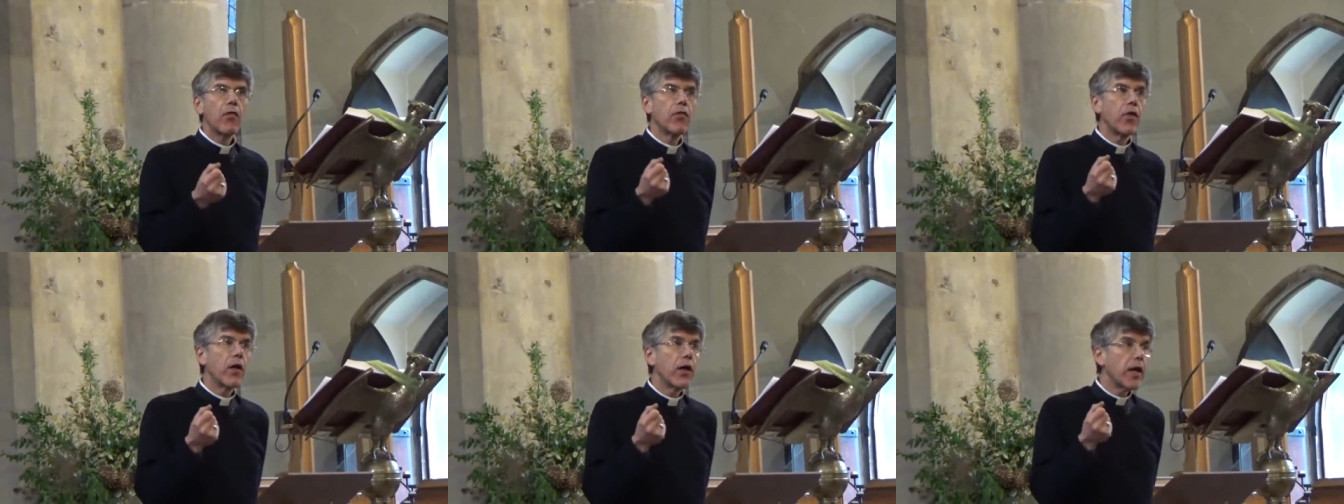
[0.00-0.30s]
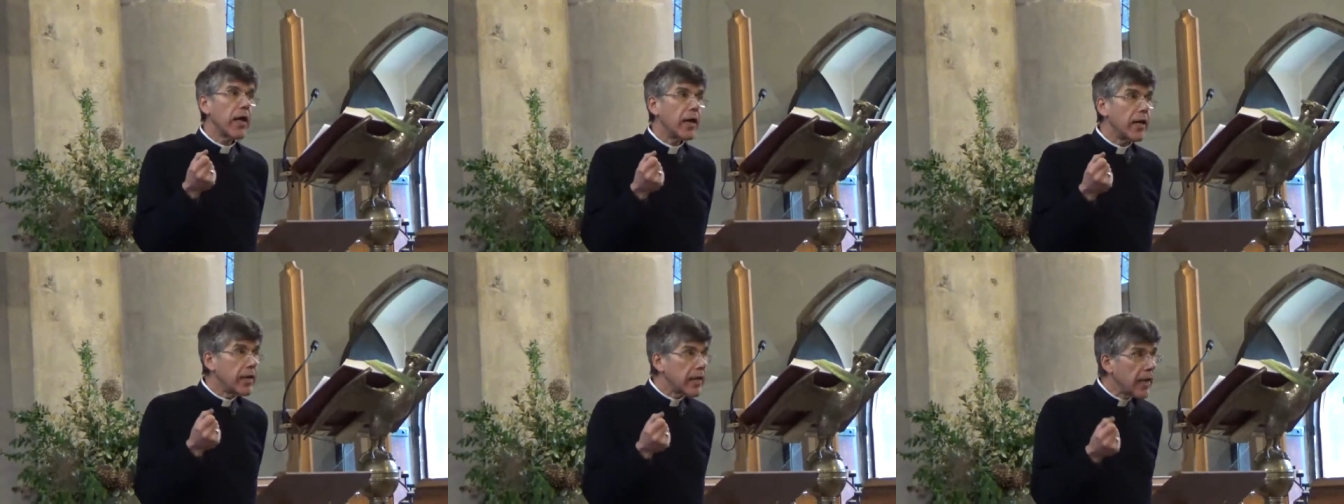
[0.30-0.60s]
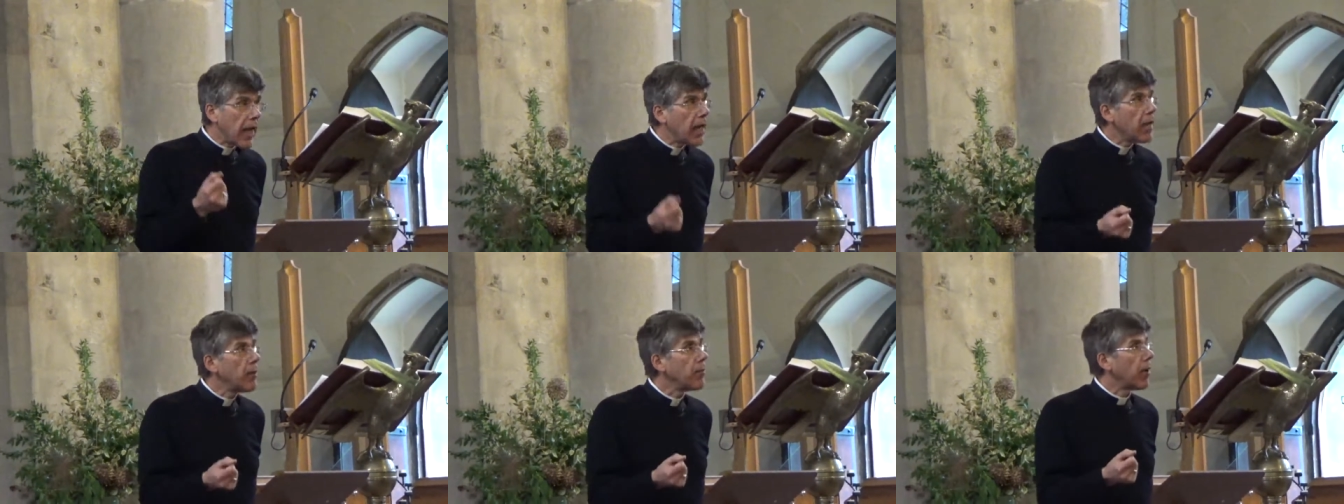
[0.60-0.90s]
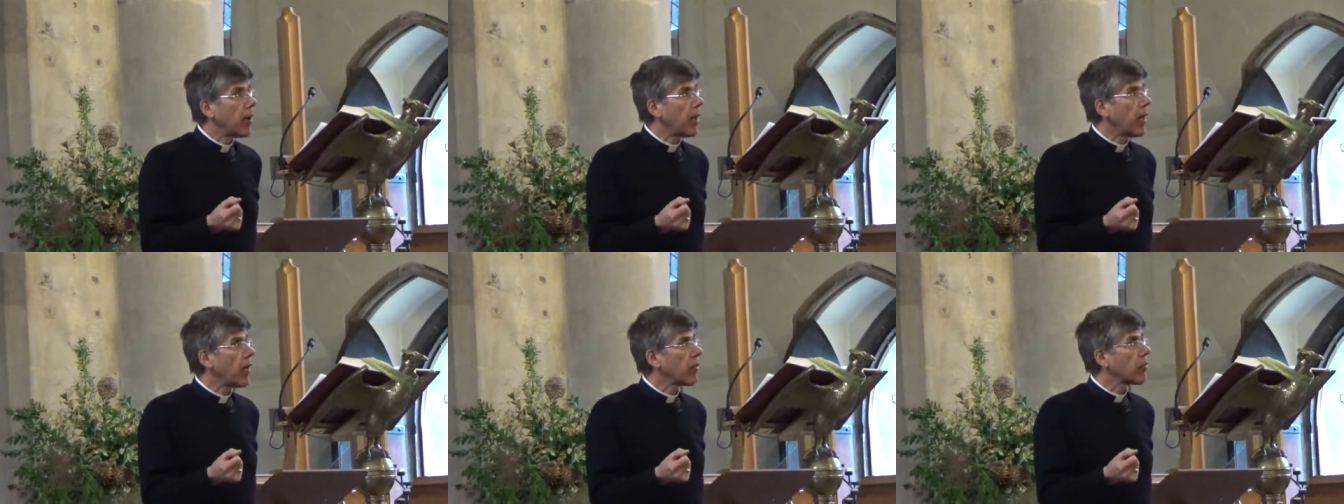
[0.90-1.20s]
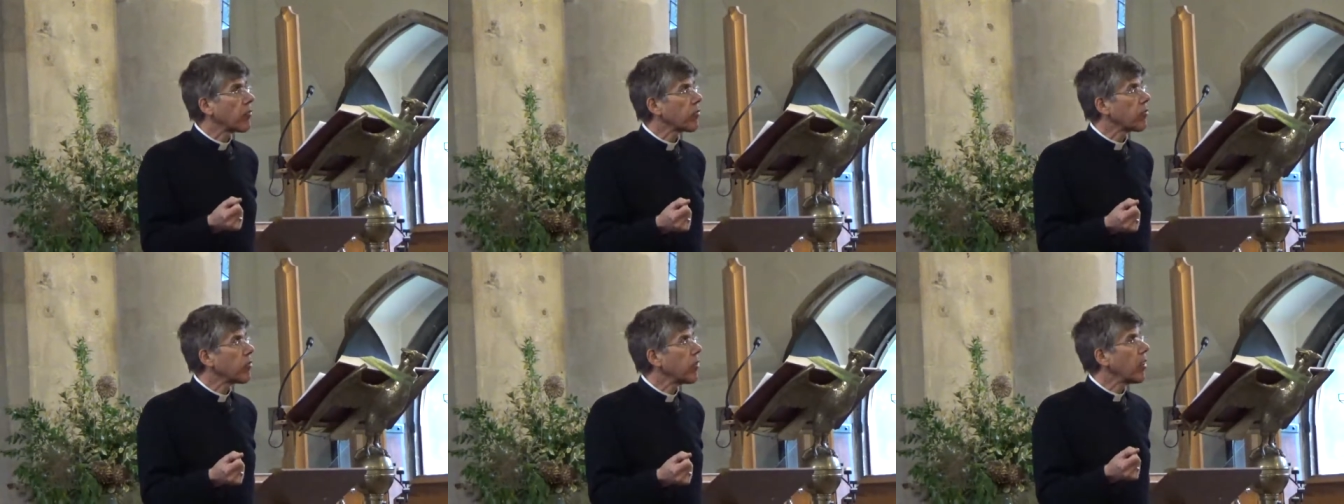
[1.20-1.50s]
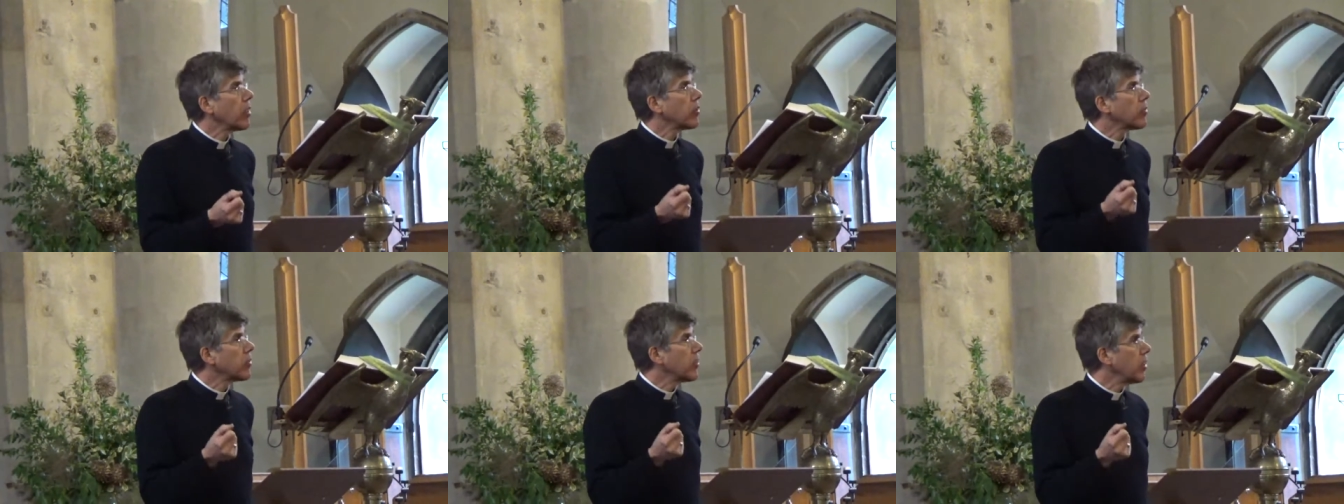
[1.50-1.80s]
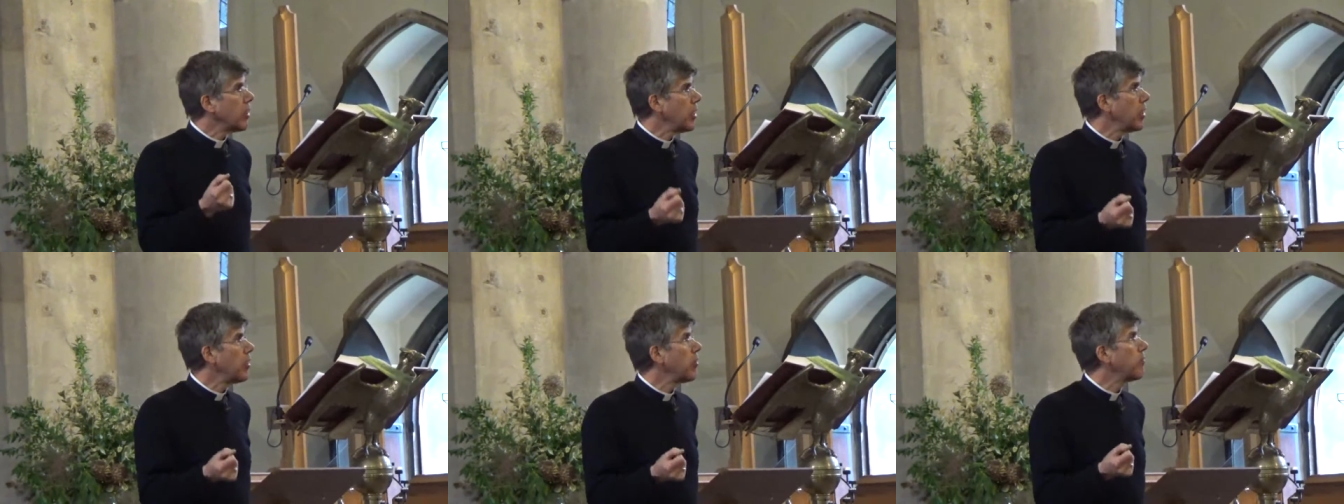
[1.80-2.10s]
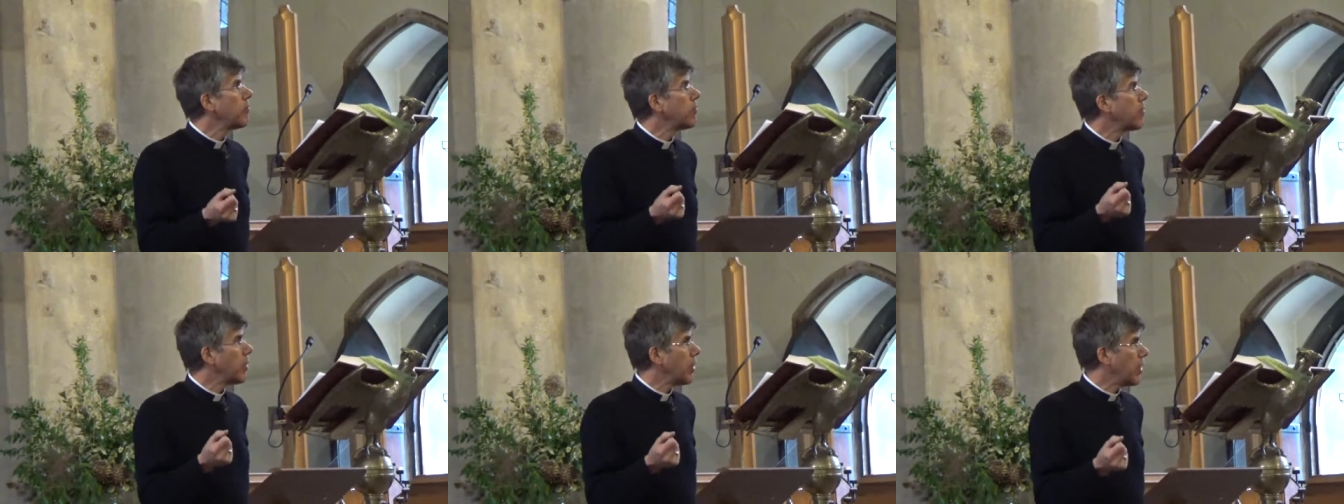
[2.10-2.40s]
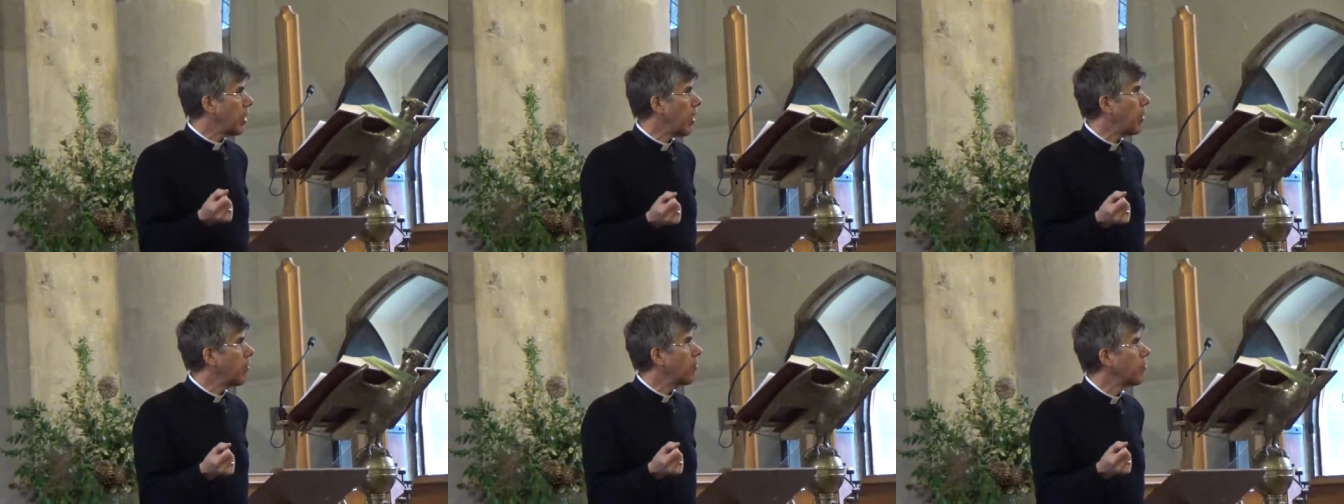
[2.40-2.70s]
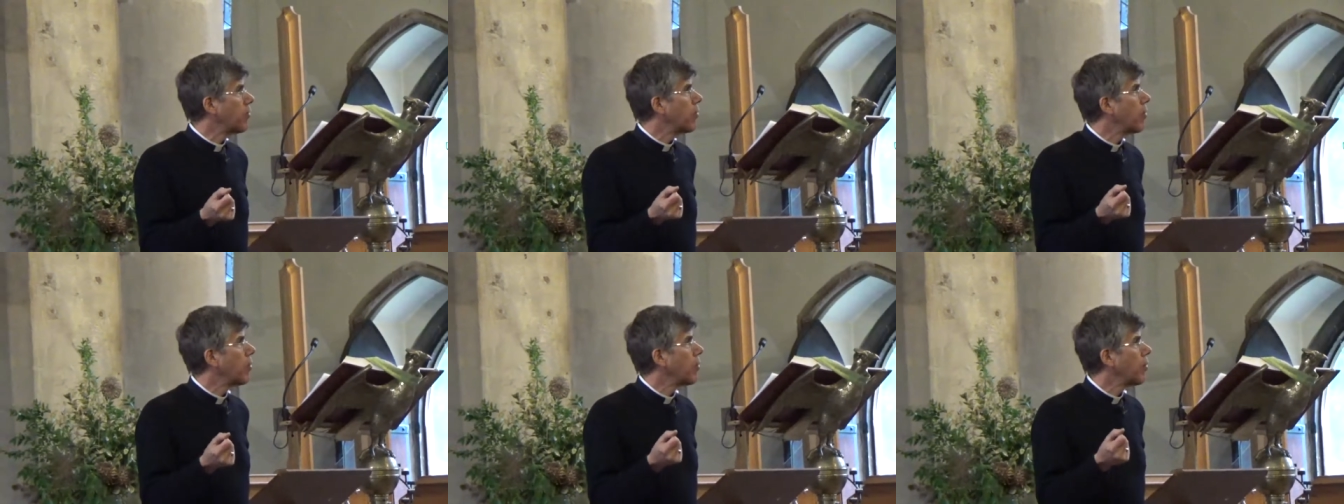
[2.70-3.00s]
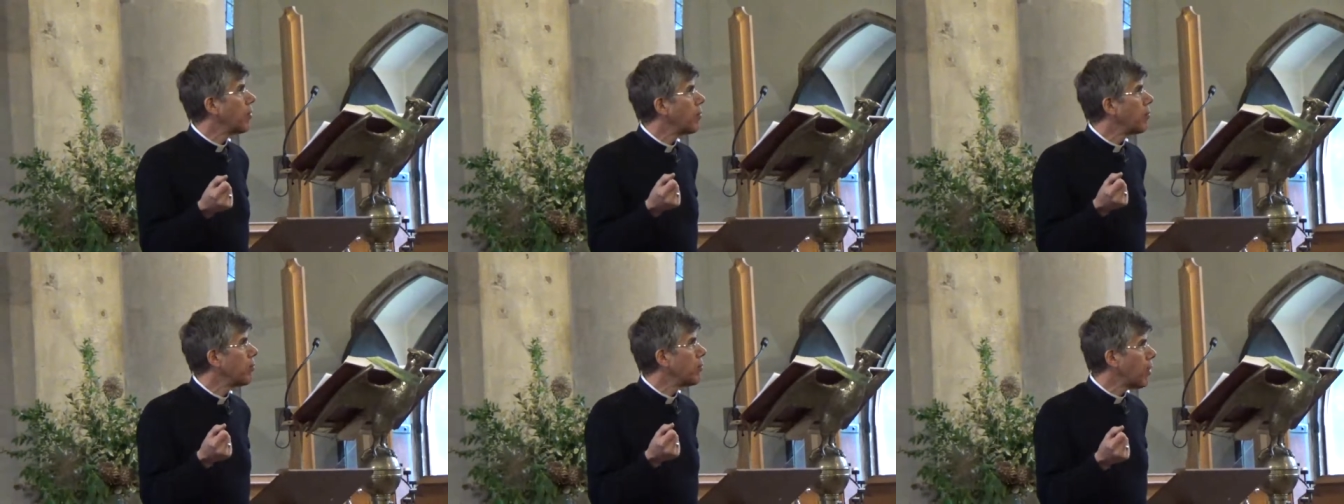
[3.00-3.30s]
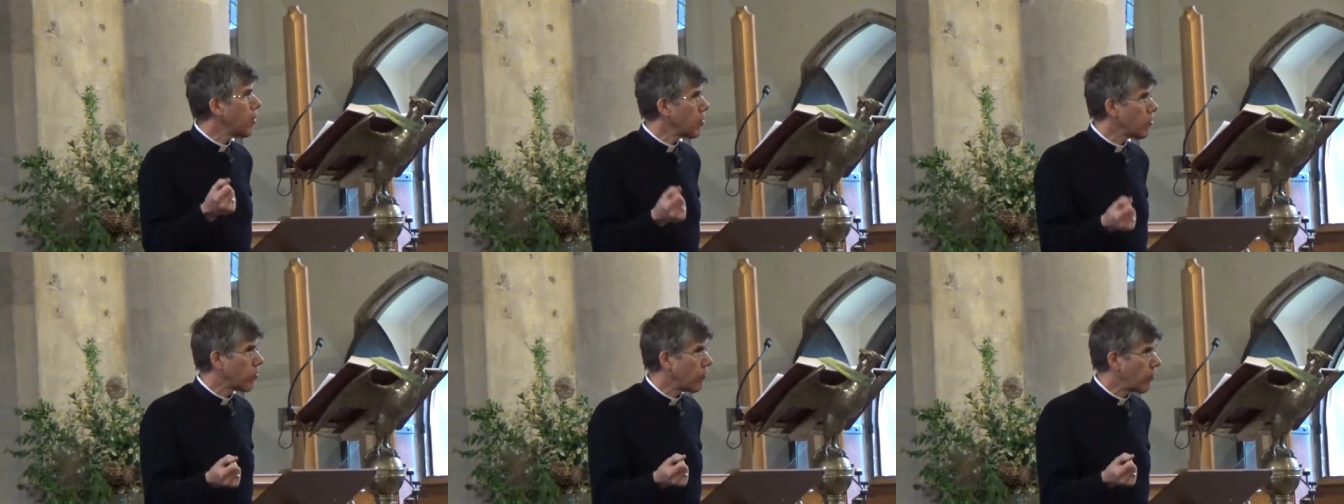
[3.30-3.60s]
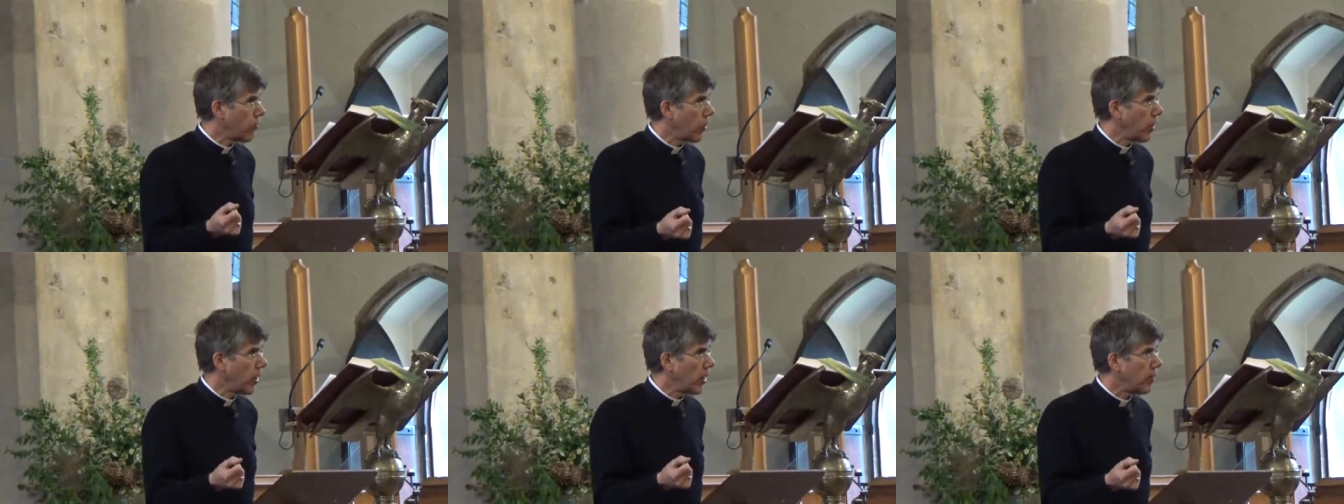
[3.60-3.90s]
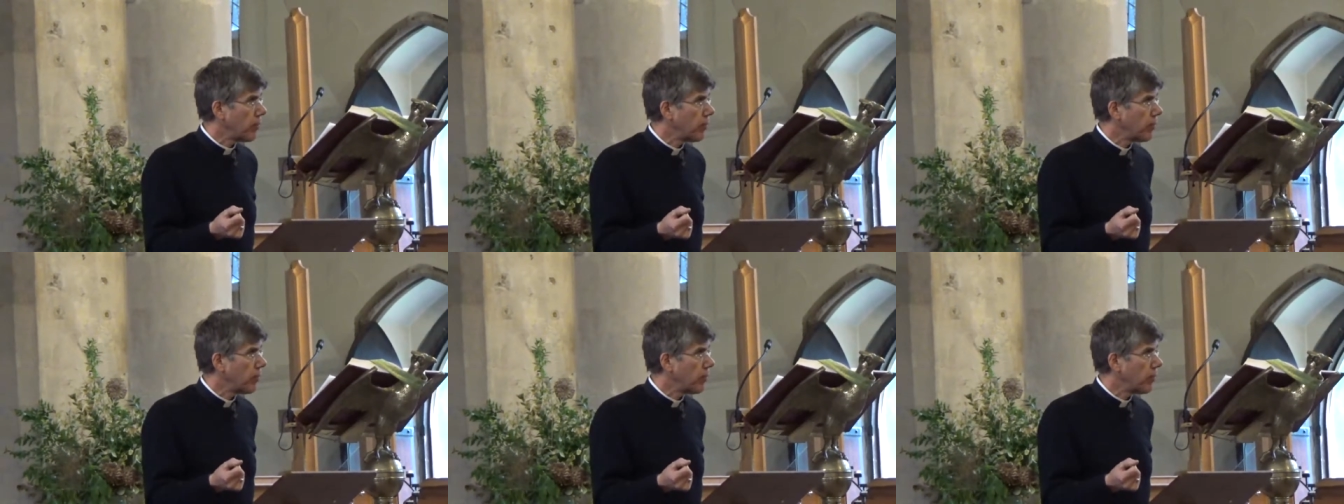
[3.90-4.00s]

that enable us to live love most fully.